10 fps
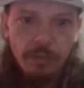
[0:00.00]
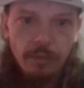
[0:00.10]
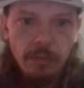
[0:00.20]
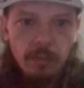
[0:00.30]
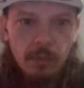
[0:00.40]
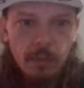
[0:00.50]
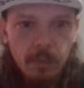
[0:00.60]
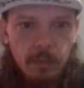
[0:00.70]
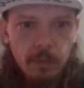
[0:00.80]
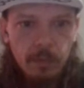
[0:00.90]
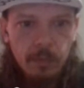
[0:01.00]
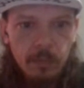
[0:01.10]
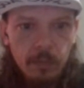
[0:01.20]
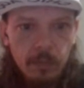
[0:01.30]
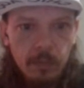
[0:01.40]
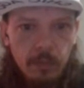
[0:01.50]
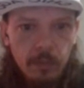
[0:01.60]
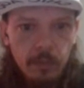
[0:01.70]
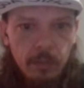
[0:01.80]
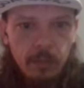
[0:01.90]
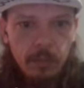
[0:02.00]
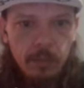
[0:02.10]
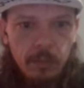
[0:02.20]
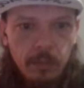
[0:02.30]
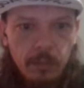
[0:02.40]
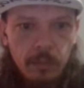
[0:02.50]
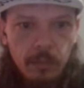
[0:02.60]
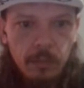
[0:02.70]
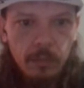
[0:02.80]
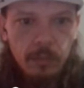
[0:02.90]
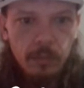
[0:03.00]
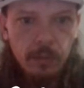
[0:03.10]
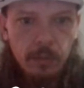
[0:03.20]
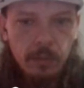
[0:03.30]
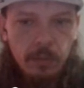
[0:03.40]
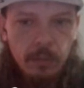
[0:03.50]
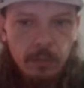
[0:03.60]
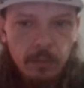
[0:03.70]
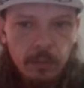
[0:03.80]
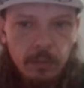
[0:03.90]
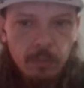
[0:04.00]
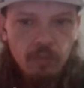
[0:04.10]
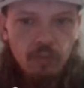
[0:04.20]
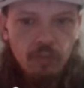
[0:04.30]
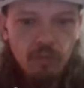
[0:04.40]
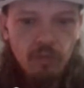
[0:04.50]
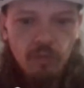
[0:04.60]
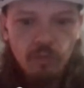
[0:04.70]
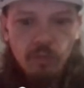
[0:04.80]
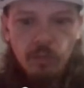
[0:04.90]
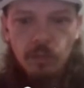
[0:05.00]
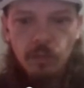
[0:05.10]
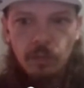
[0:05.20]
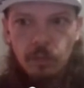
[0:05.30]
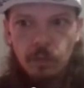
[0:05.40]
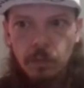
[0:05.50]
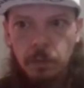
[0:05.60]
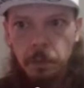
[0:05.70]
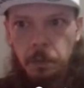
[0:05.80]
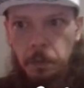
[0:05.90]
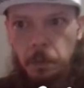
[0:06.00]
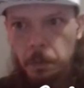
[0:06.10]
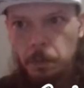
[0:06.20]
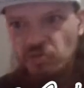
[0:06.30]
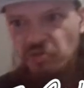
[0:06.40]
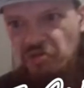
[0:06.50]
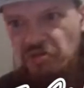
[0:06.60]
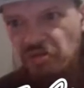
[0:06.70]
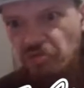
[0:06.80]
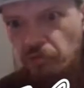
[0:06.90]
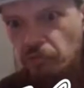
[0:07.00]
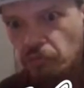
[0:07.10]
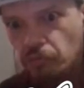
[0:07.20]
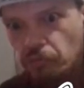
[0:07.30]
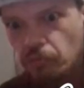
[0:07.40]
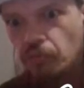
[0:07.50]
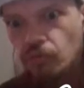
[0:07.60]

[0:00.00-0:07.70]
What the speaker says: Nobody speaks.